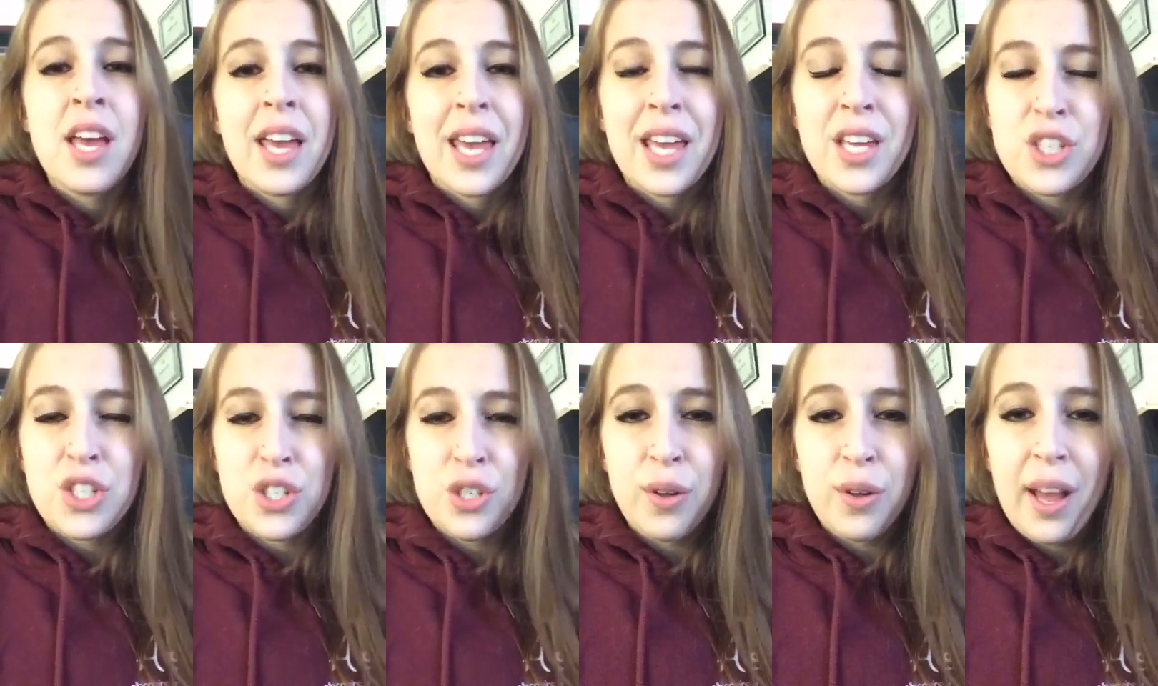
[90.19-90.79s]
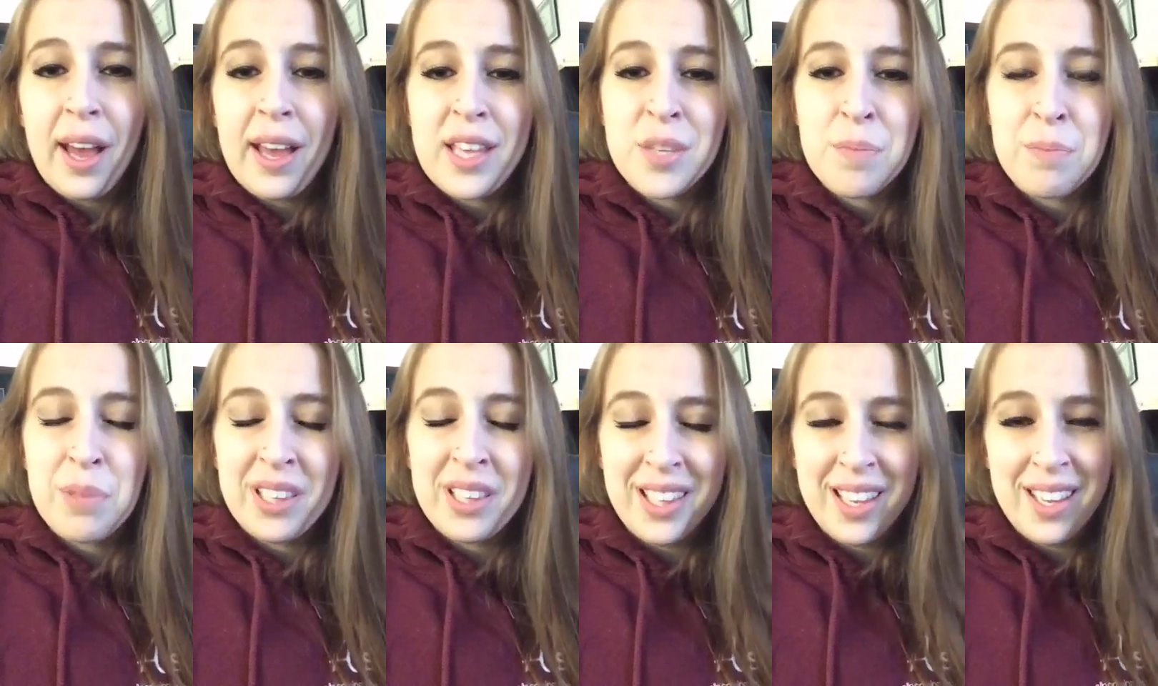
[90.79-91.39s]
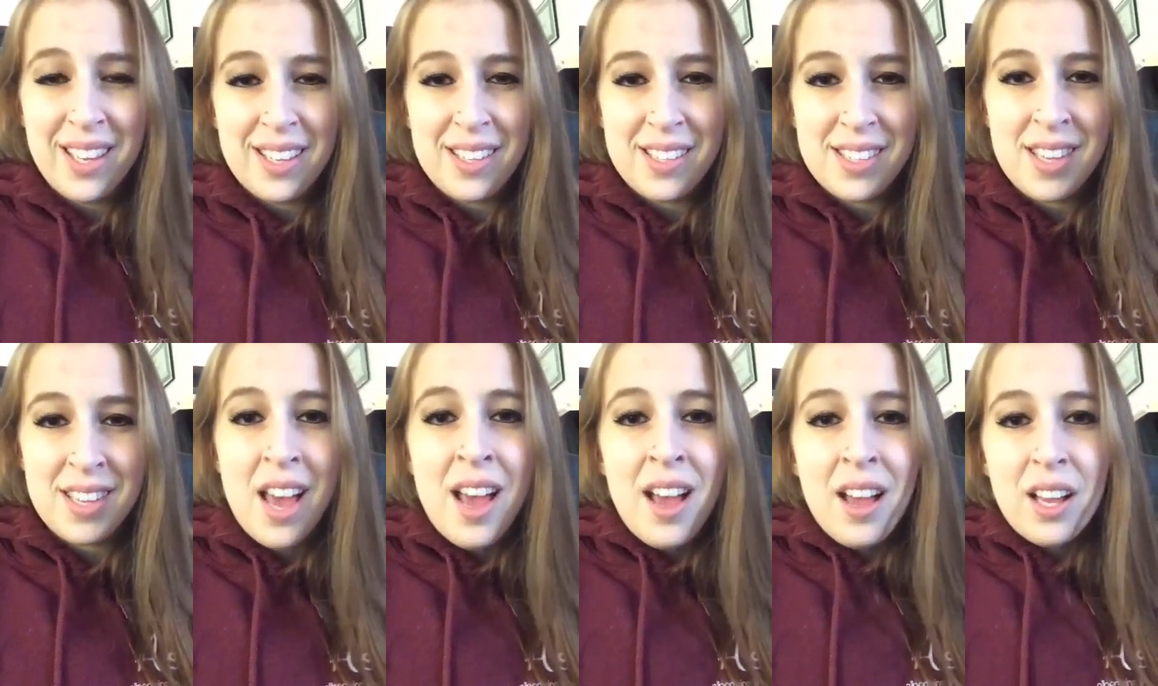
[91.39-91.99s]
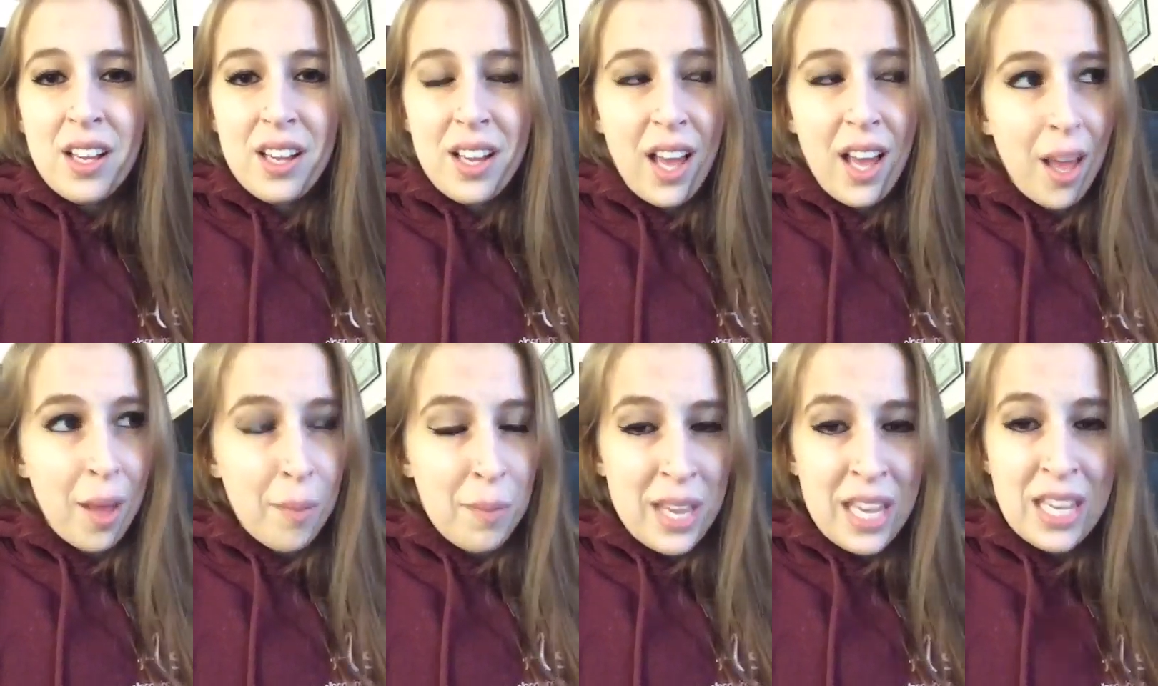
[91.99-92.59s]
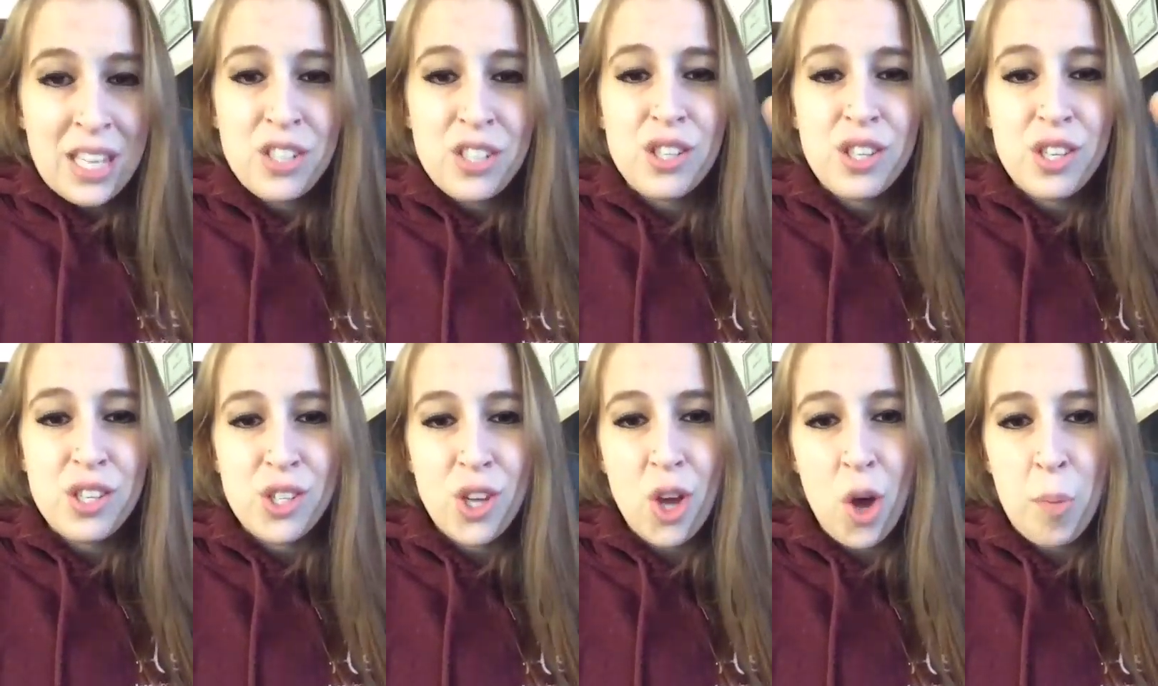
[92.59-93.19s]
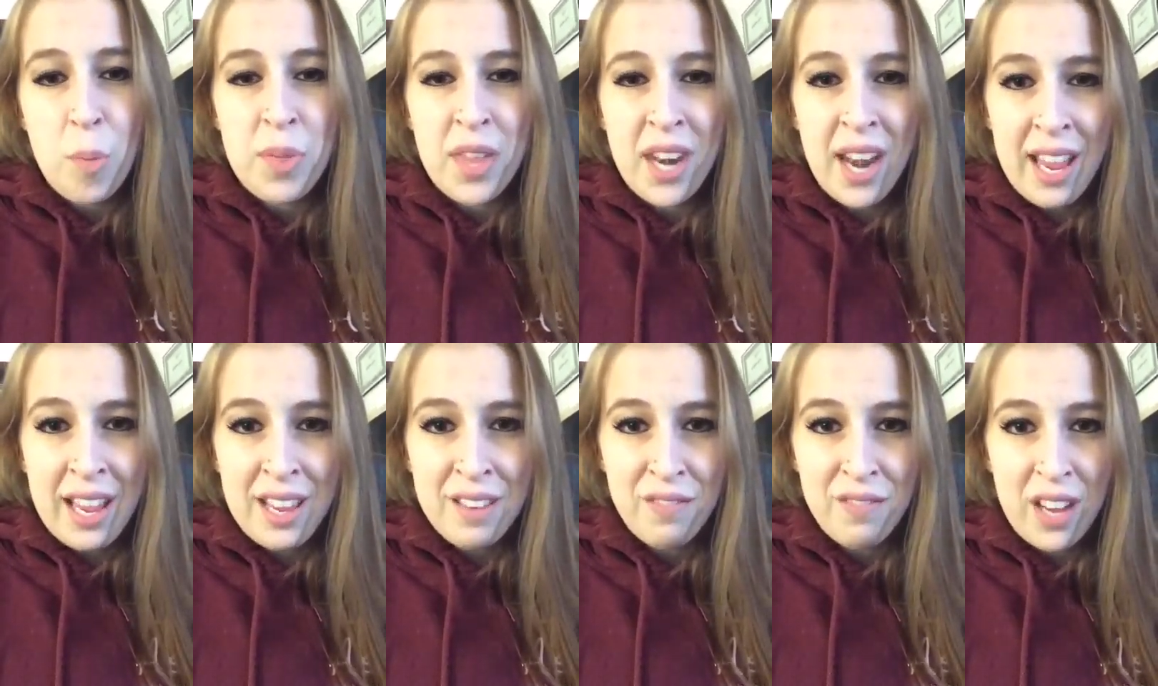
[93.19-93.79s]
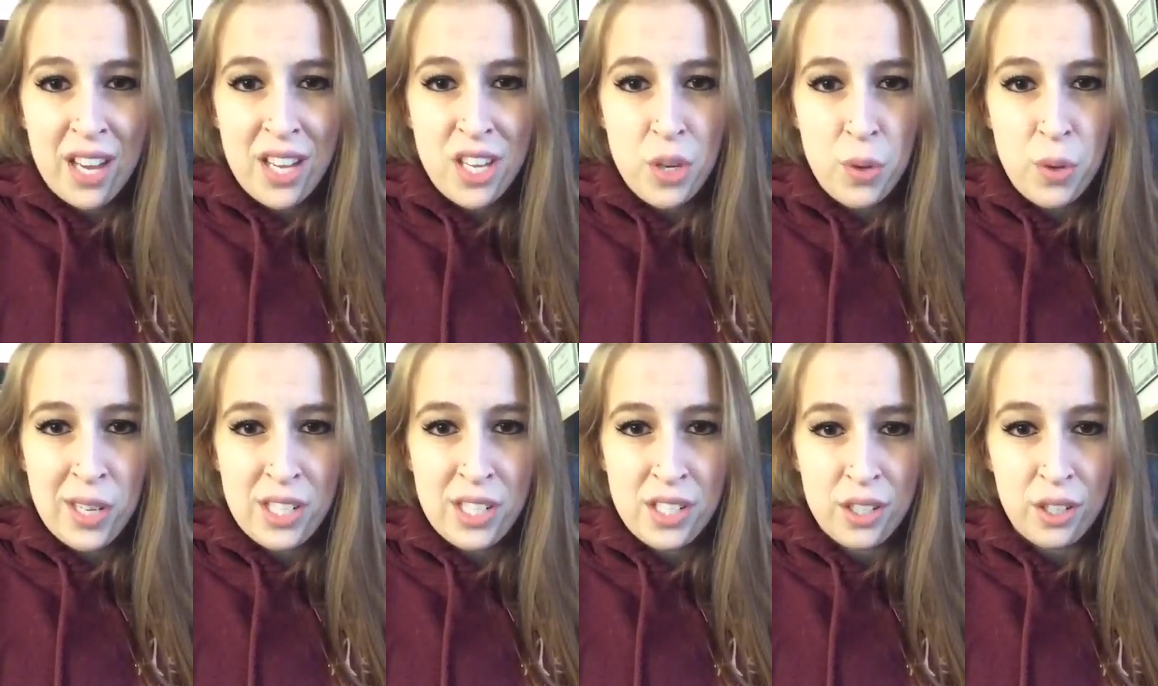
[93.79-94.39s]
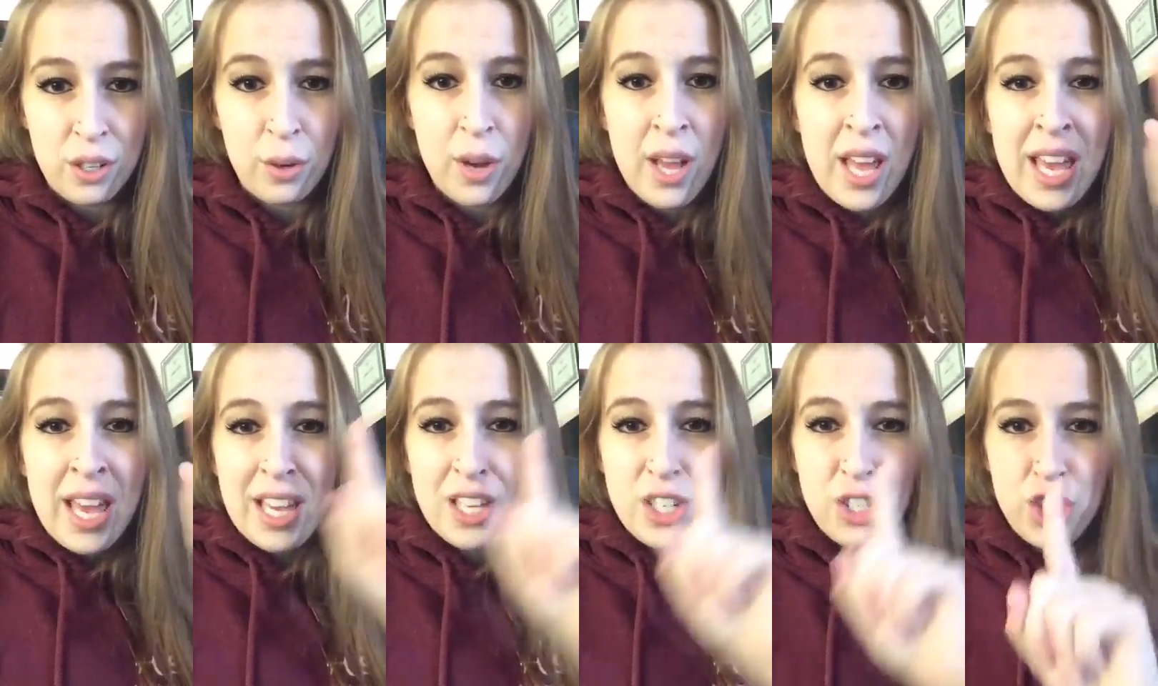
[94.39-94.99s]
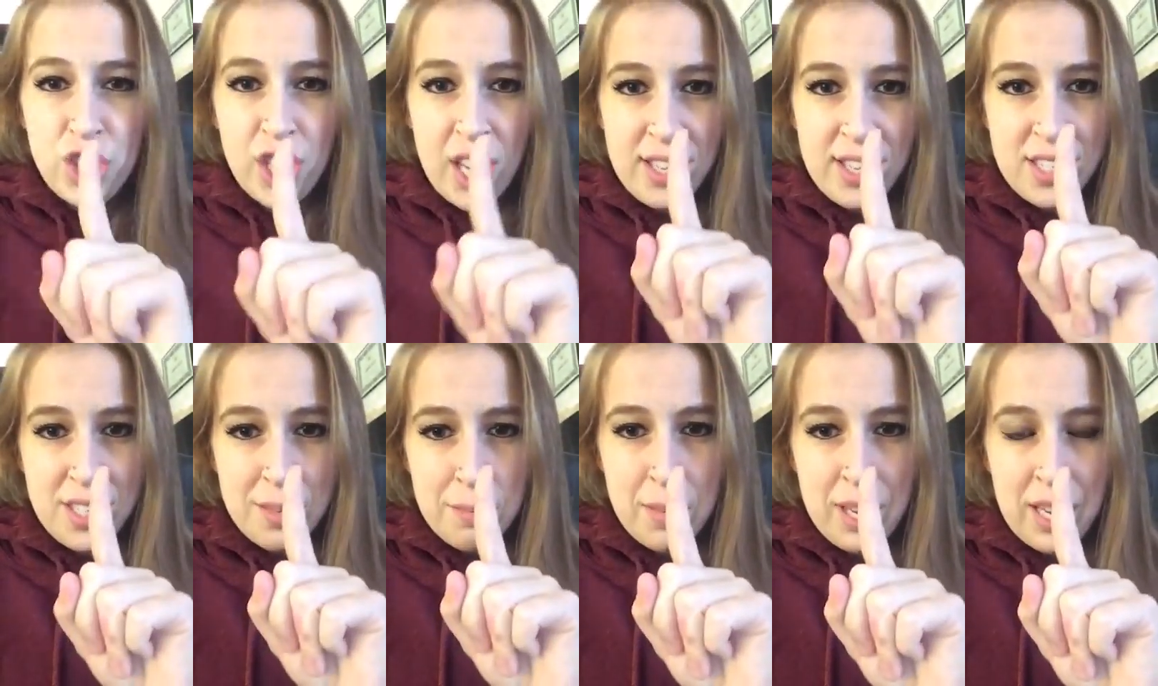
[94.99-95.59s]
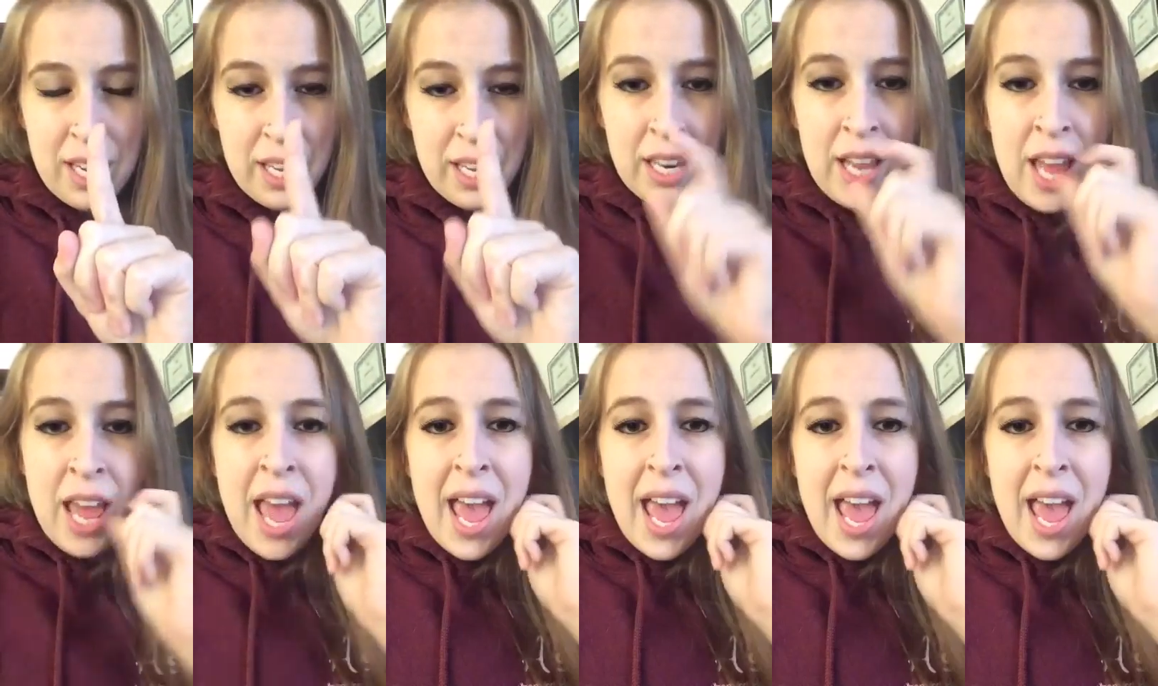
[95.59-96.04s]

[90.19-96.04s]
could you guys please come into the scope that I invite you into in just a minute,